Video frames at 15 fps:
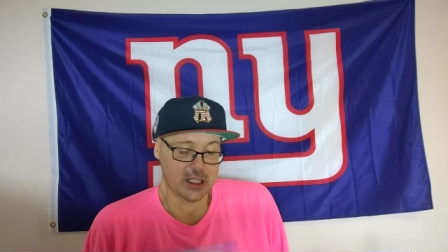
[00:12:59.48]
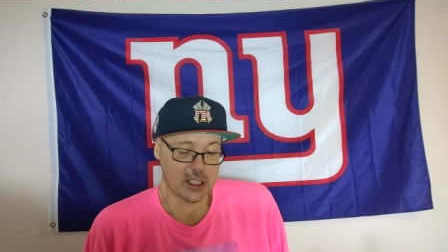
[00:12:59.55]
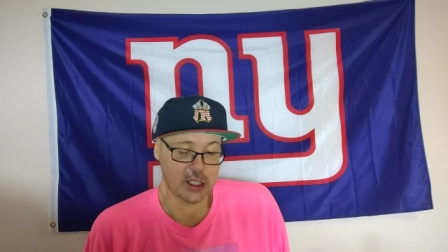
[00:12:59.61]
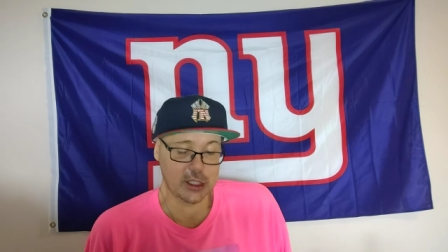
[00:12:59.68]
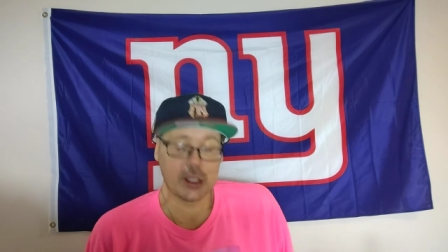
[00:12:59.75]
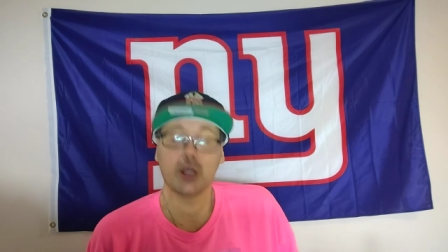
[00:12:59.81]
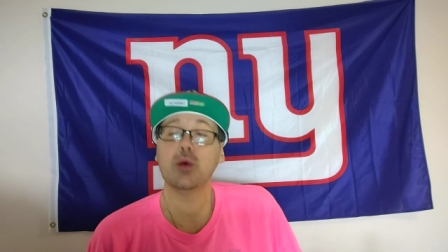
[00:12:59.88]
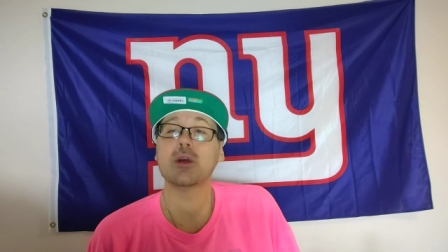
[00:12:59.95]
you
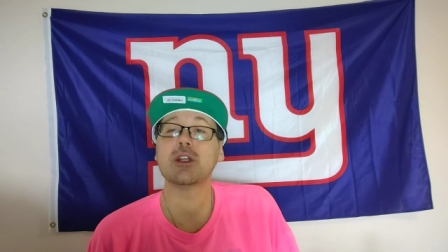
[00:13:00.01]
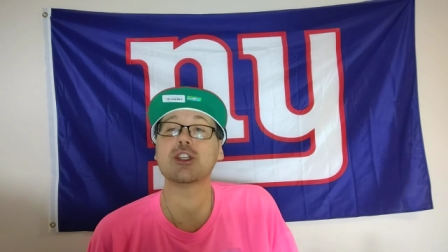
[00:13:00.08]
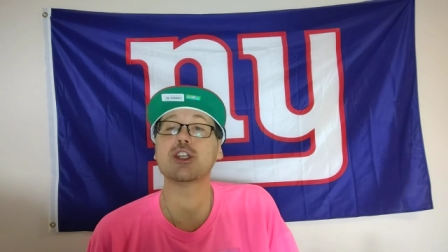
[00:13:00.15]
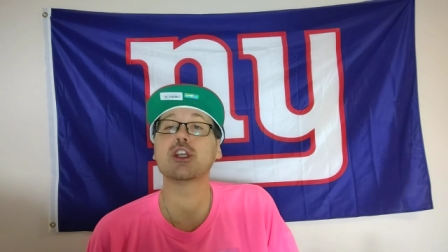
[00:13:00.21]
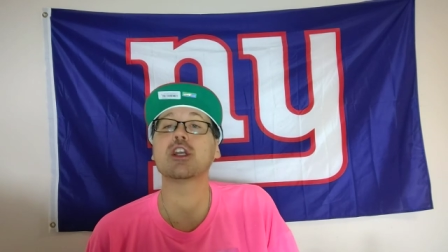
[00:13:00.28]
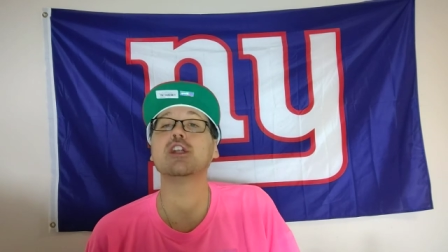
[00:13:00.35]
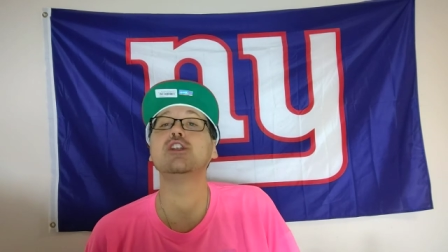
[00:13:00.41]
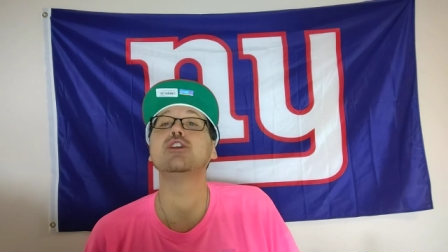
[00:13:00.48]
do what you
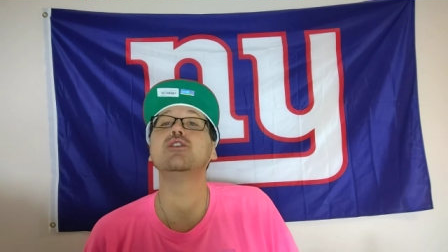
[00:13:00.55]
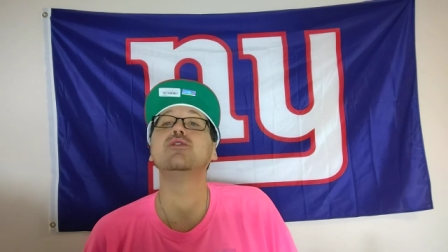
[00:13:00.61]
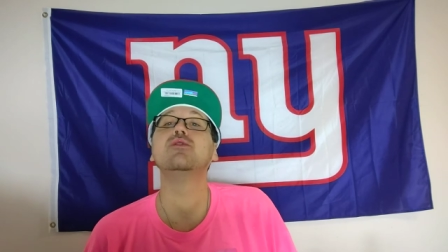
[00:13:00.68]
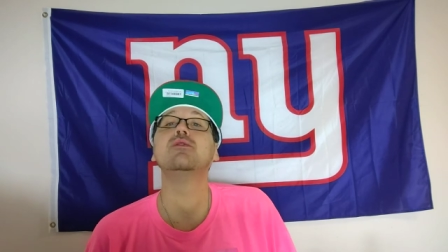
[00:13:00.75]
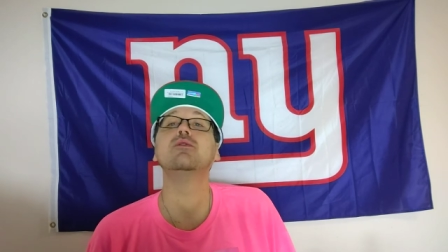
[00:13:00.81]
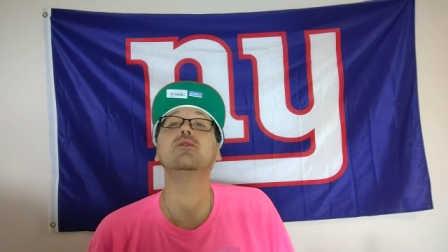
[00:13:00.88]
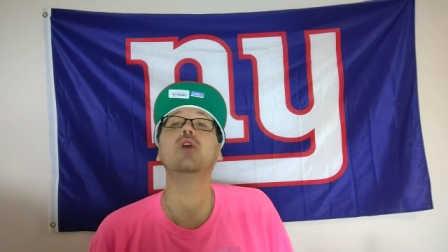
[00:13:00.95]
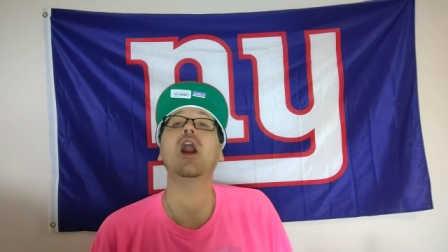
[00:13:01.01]
can
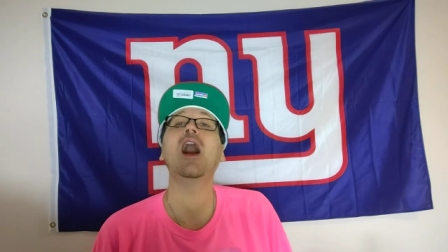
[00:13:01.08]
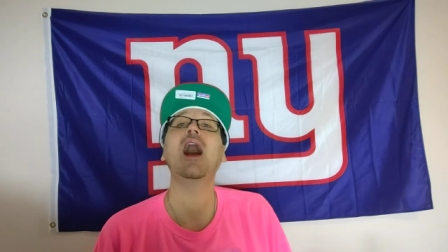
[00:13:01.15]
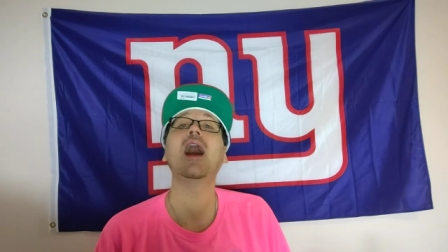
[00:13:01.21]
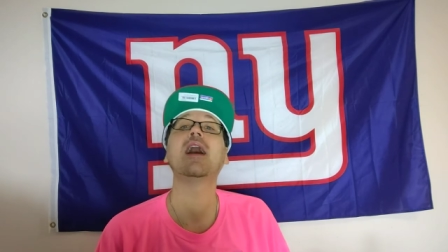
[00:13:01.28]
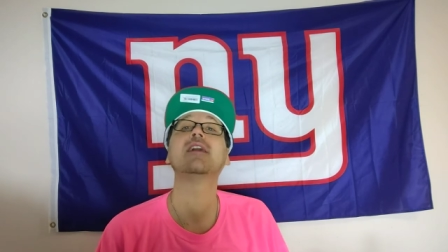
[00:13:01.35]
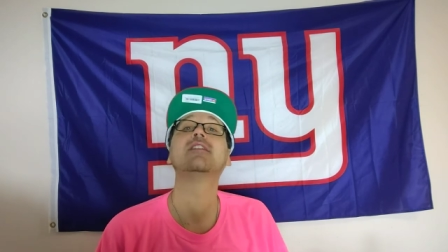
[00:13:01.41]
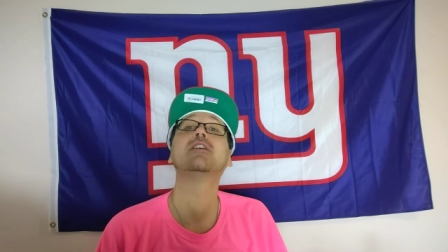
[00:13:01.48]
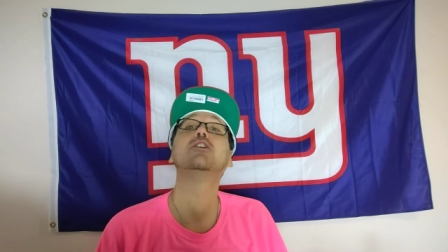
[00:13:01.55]
do
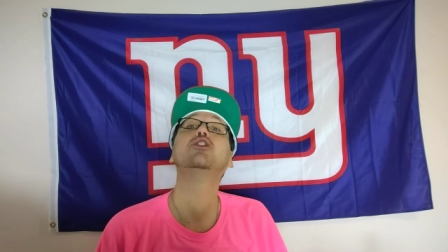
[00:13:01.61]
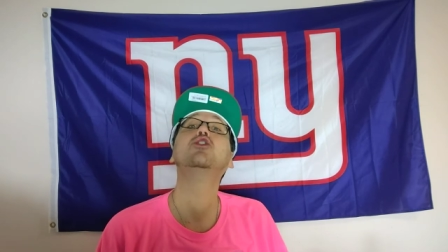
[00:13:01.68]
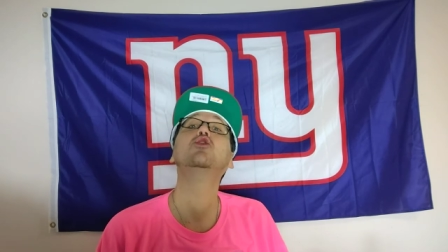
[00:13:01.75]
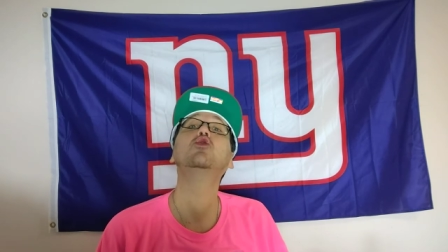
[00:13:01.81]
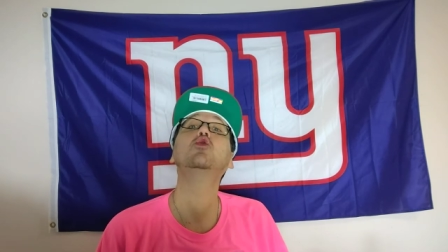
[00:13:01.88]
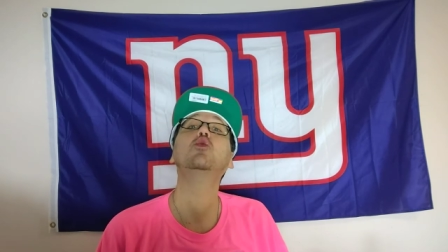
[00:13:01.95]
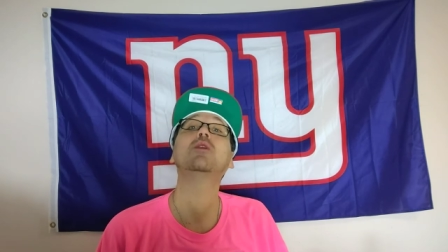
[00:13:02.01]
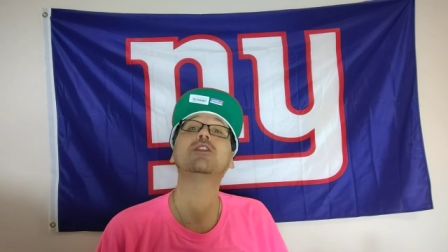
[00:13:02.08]
to
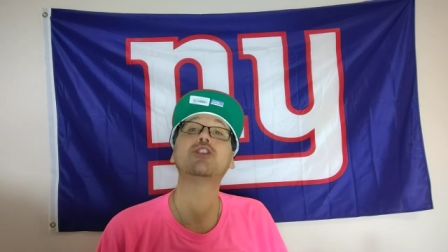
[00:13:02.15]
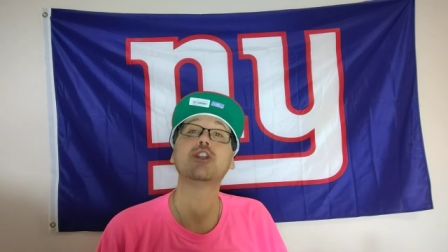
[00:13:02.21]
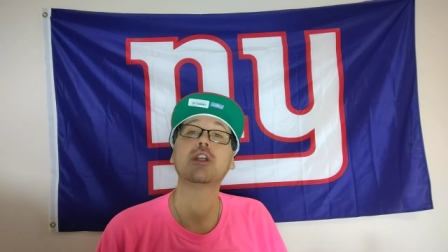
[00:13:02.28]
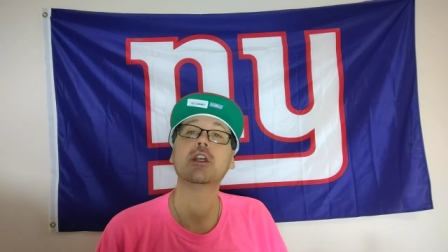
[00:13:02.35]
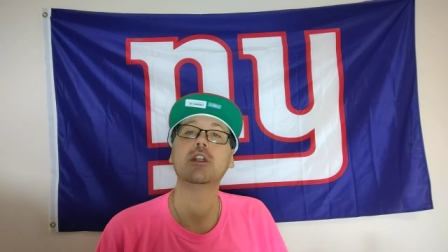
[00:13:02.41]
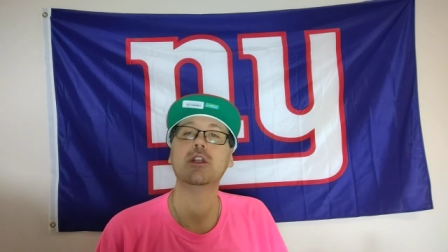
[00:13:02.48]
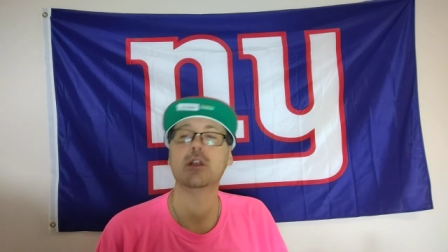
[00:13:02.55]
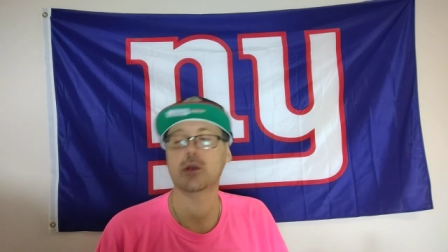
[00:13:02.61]
do what you
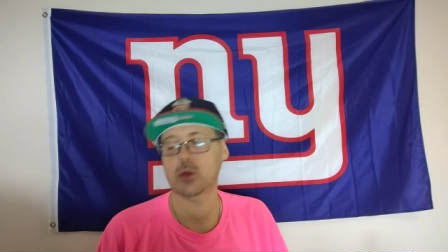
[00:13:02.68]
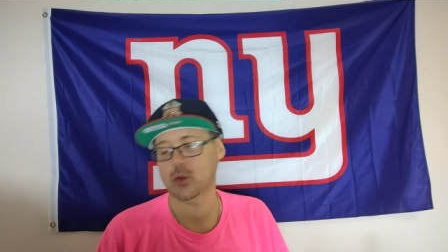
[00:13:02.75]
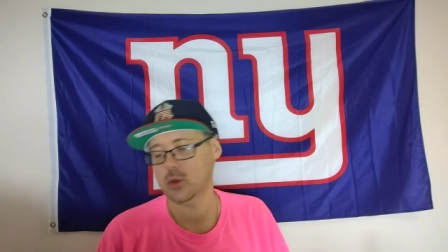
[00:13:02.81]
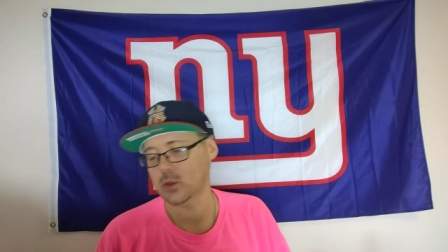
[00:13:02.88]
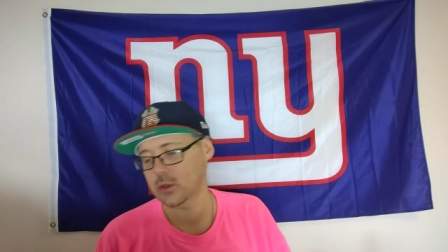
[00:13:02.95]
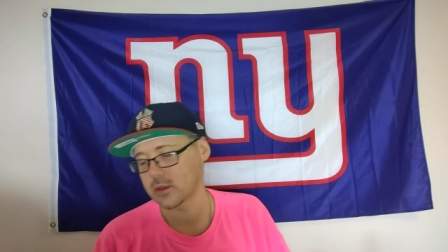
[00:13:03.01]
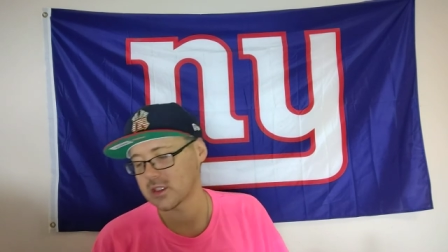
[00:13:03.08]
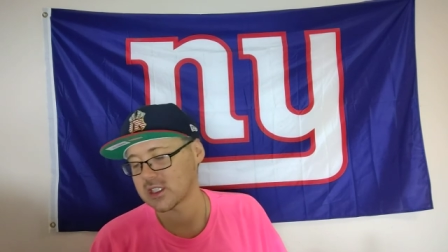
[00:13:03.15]
can do.
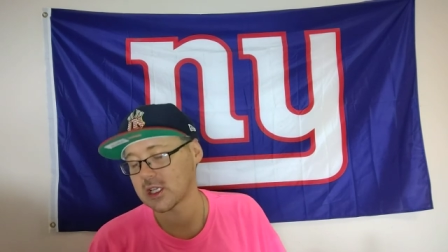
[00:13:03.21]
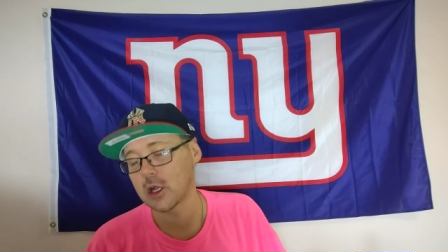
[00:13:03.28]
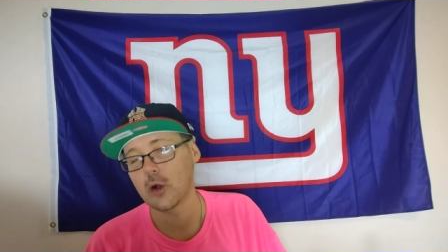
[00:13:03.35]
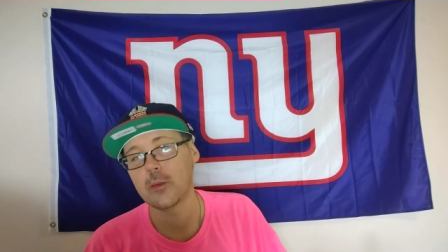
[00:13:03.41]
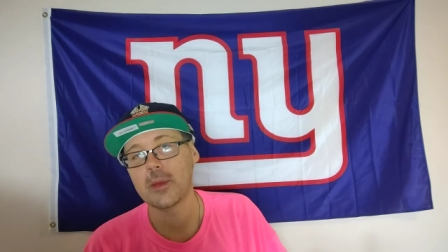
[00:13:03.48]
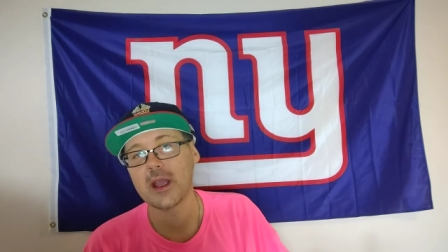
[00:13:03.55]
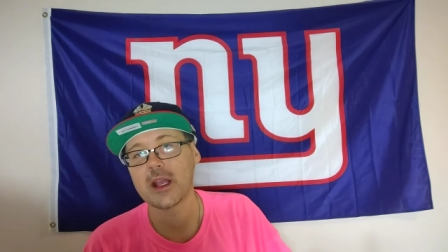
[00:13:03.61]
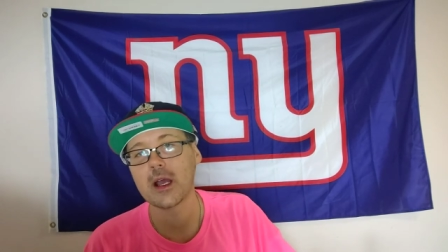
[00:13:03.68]
So
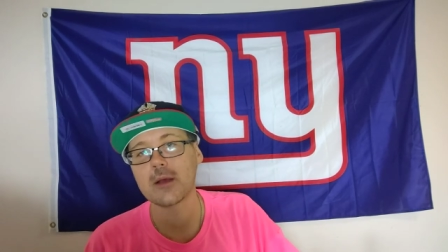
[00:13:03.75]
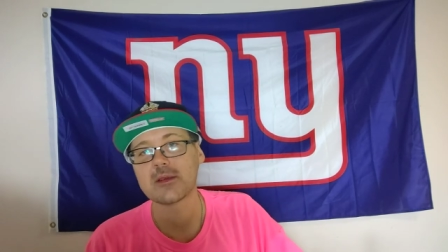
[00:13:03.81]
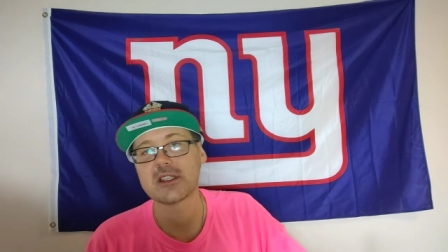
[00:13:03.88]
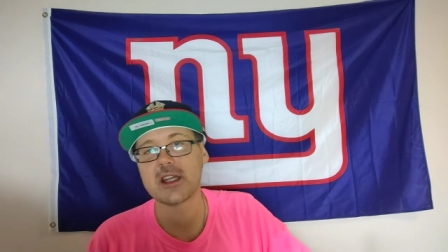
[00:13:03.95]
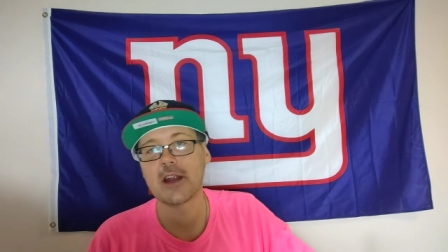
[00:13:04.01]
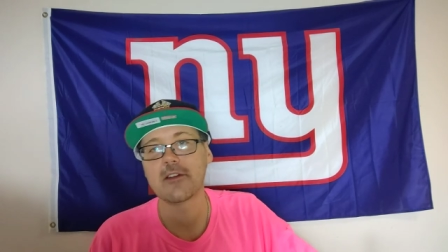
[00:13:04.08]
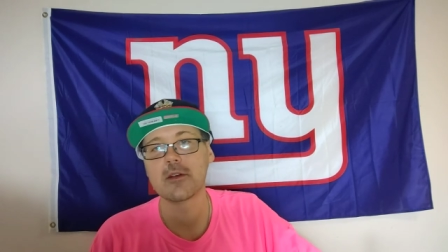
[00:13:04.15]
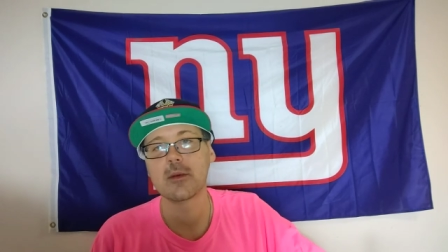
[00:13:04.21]
big ups
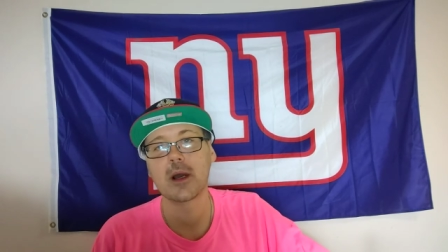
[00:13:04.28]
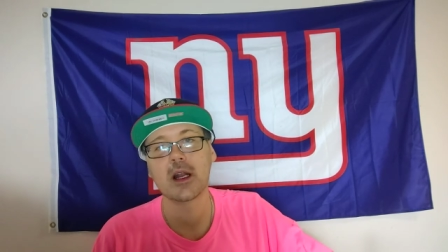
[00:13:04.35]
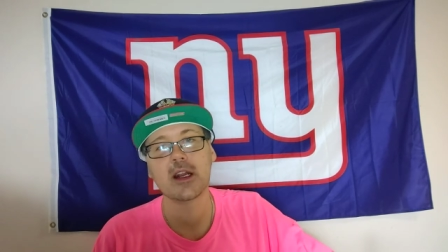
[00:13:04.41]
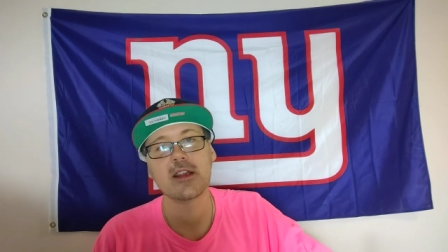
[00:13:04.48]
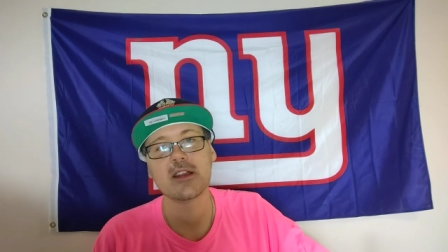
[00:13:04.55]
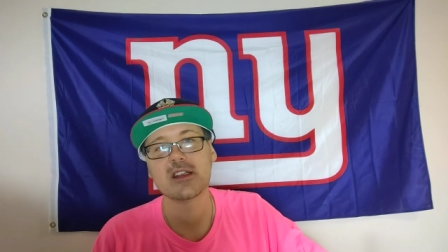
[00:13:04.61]
to everybody